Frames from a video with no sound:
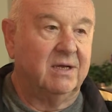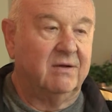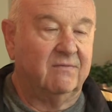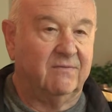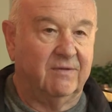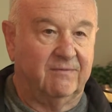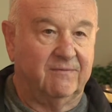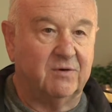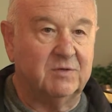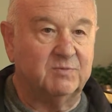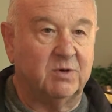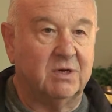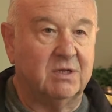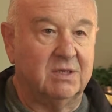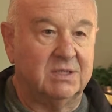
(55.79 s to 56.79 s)
for the first
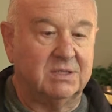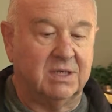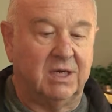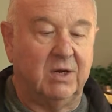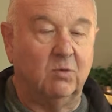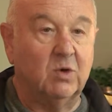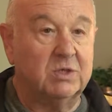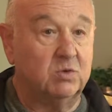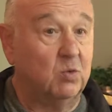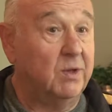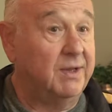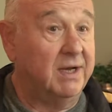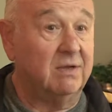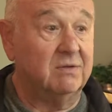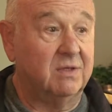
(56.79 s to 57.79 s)
part of the study was
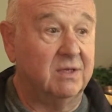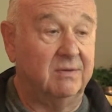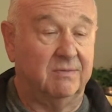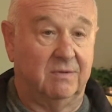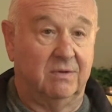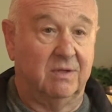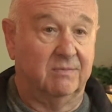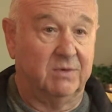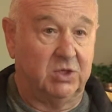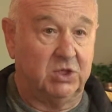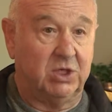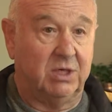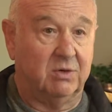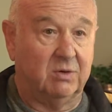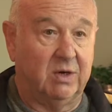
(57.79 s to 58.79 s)
without the
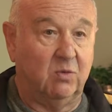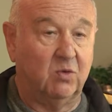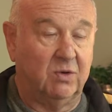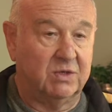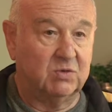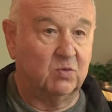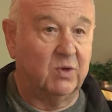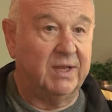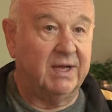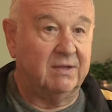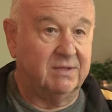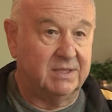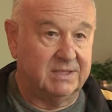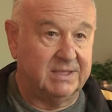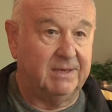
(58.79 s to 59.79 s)
machinery, without
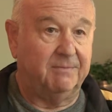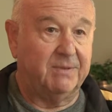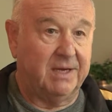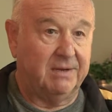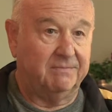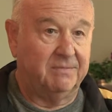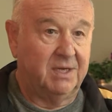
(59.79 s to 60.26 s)
the CPAP.